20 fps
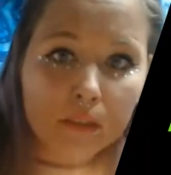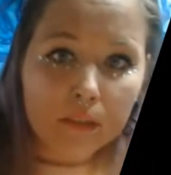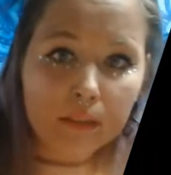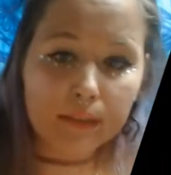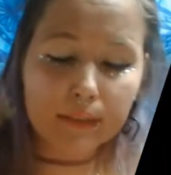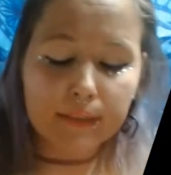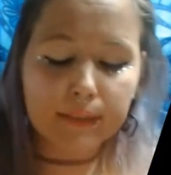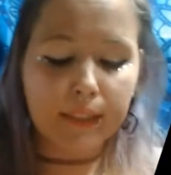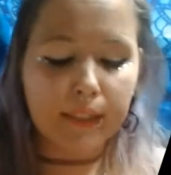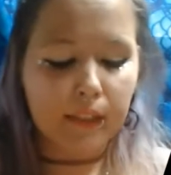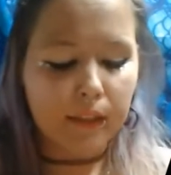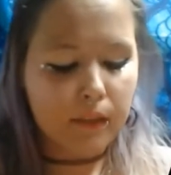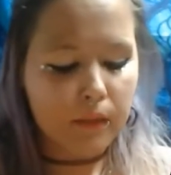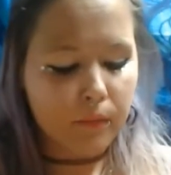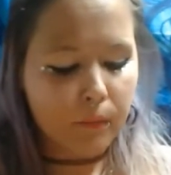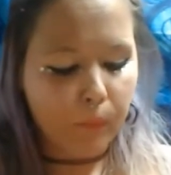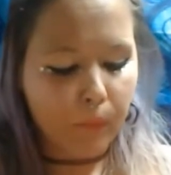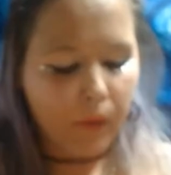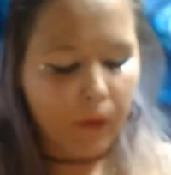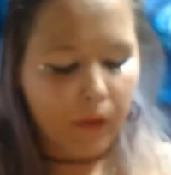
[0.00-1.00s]
see it,
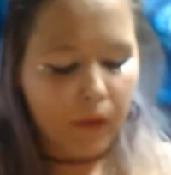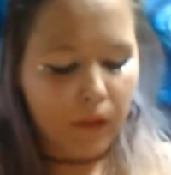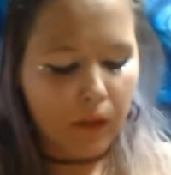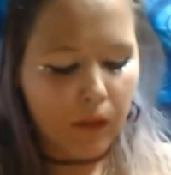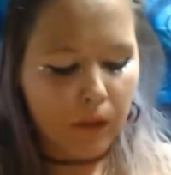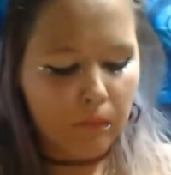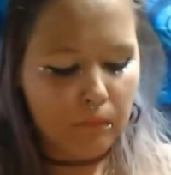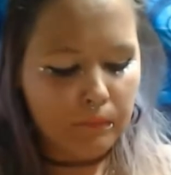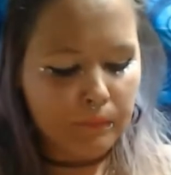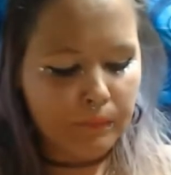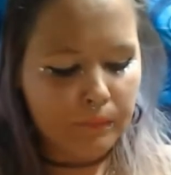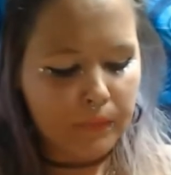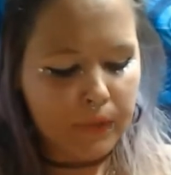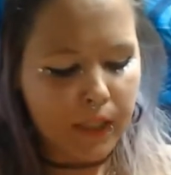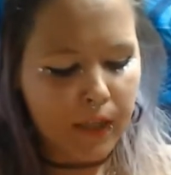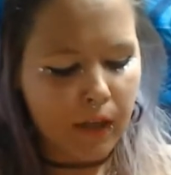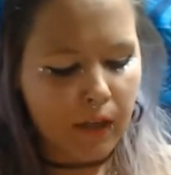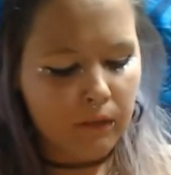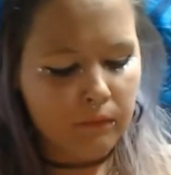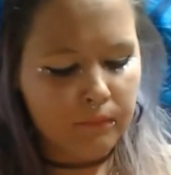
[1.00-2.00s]
but
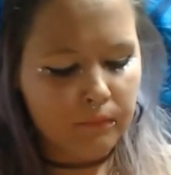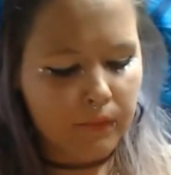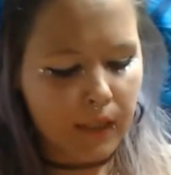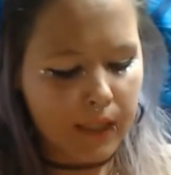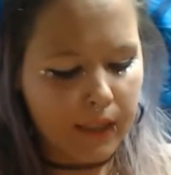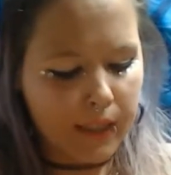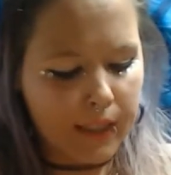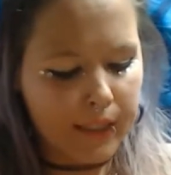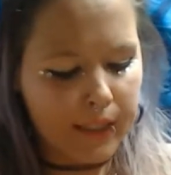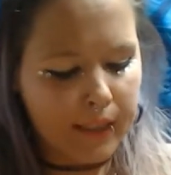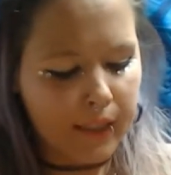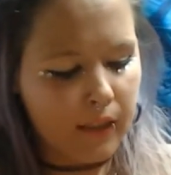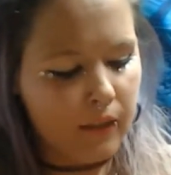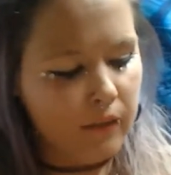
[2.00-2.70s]
yeah, I like it.